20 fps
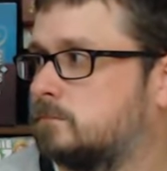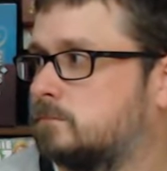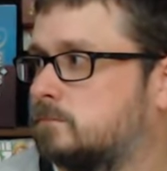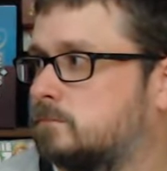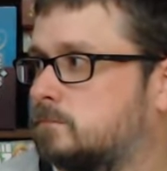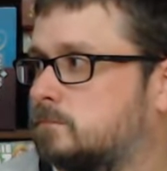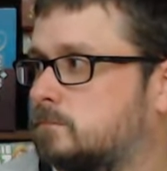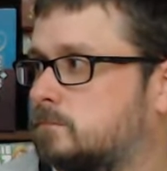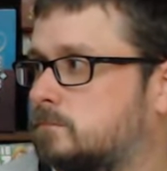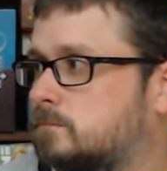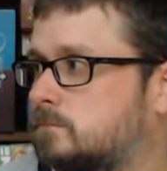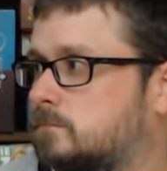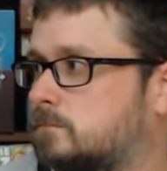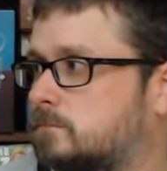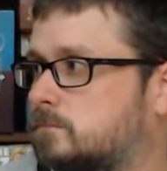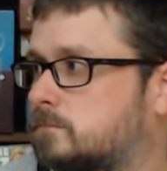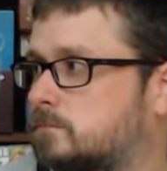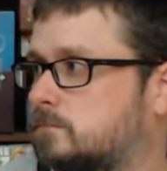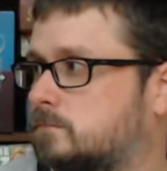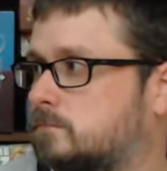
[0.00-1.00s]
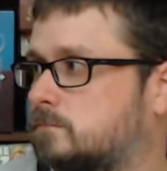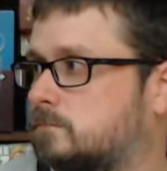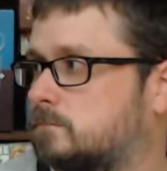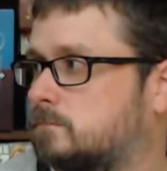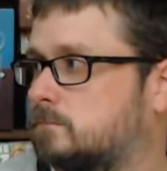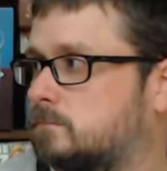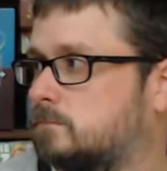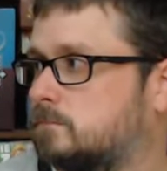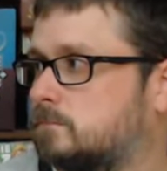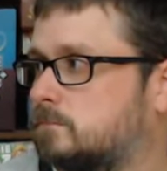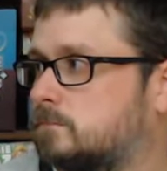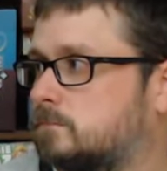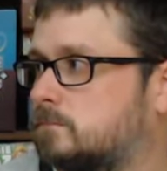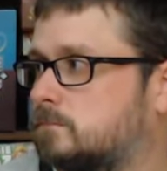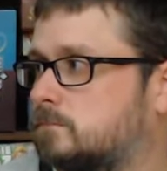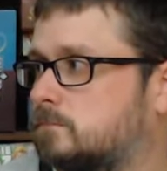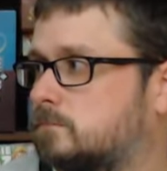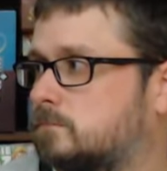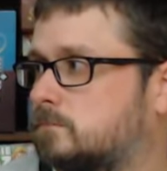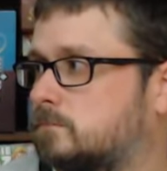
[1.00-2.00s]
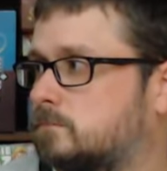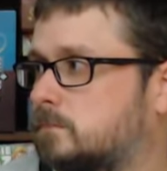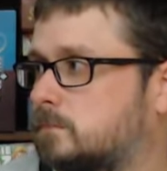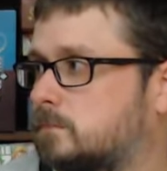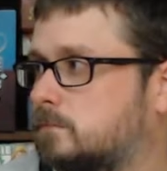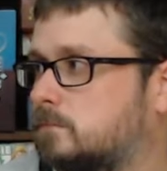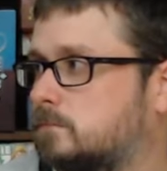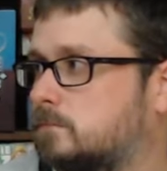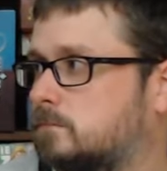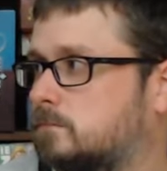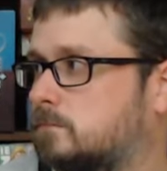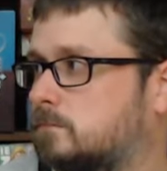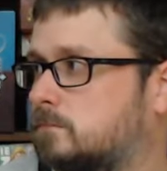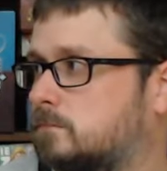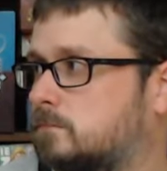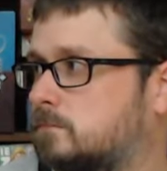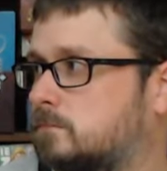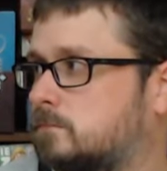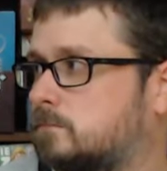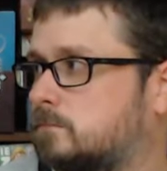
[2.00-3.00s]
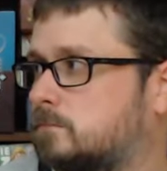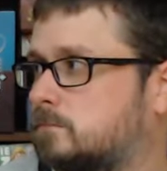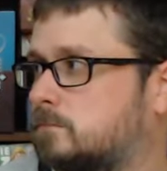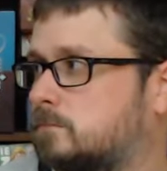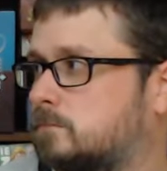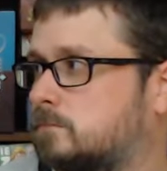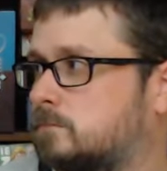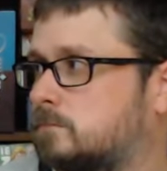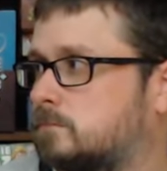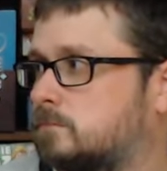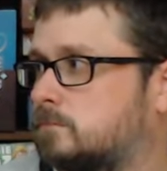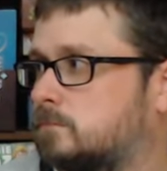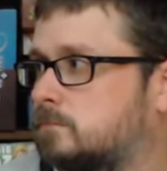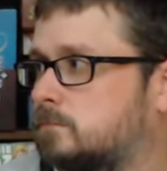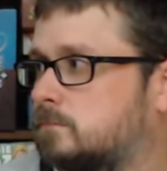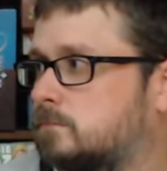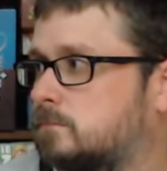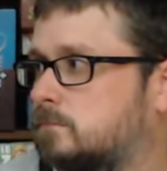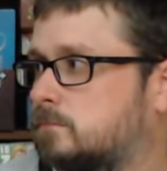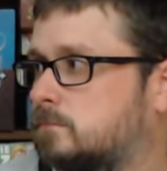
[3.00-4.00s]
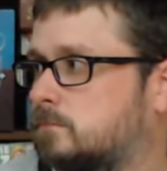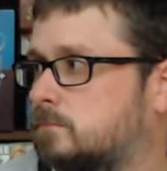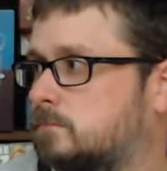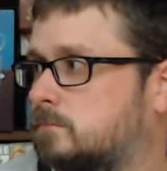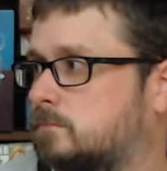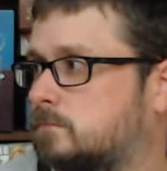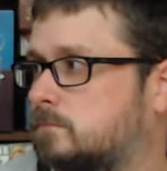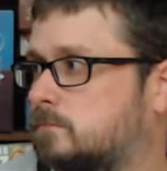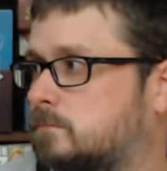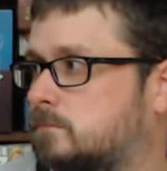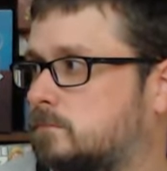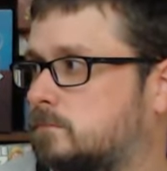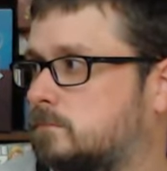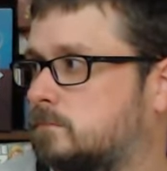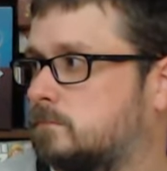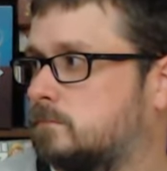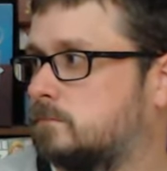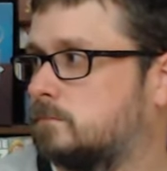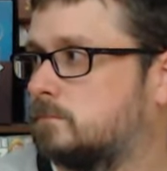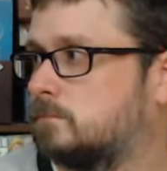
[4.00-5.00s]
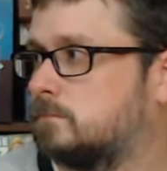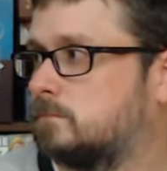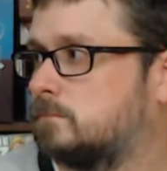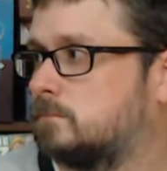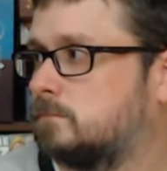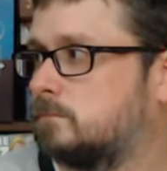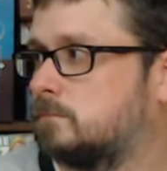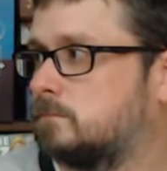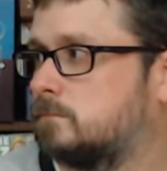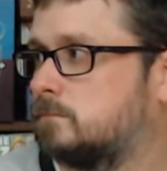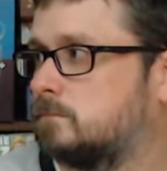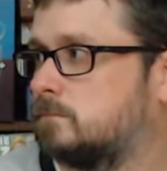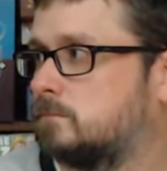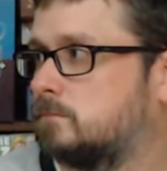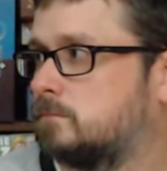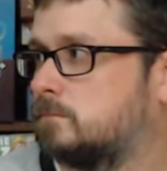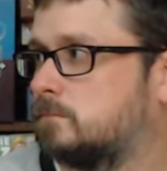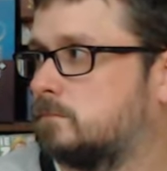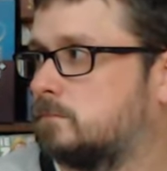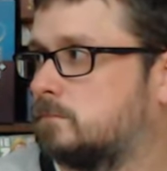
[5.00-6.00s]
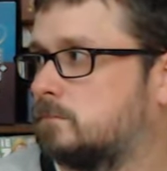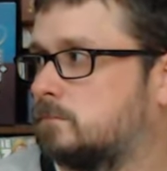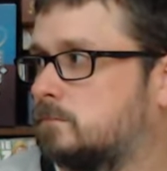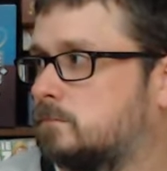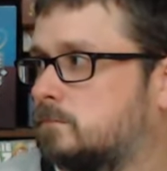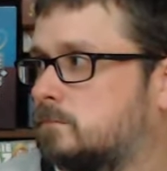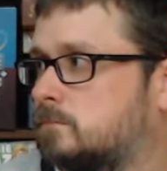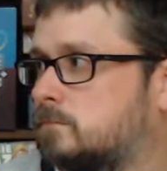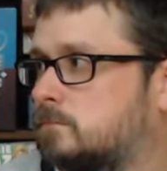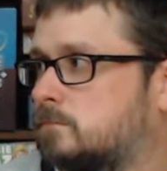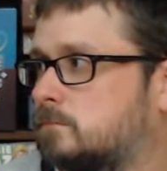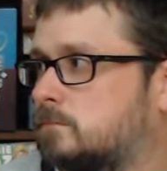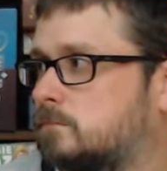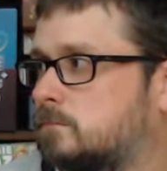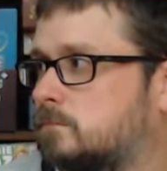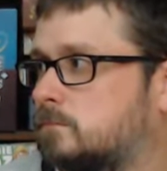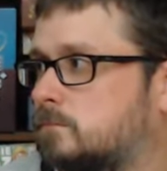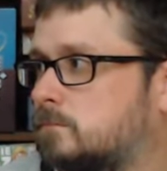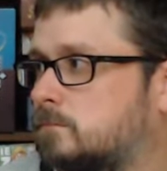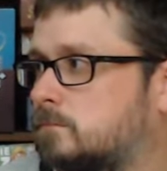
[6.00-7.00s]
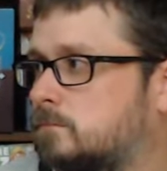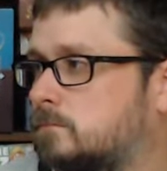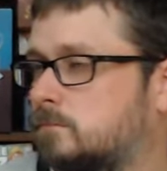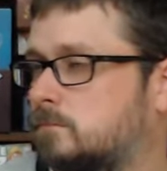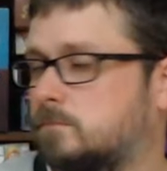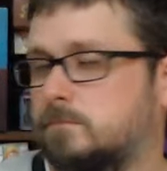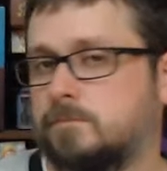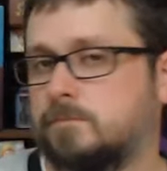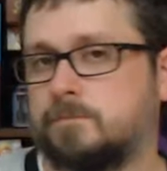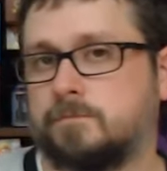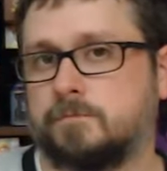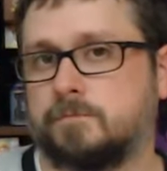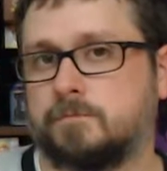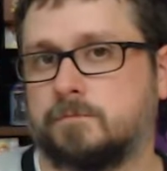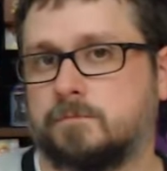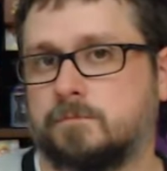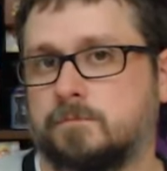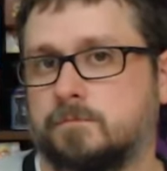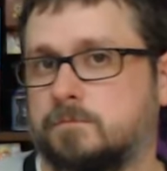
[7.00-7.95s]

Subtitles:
[no speech]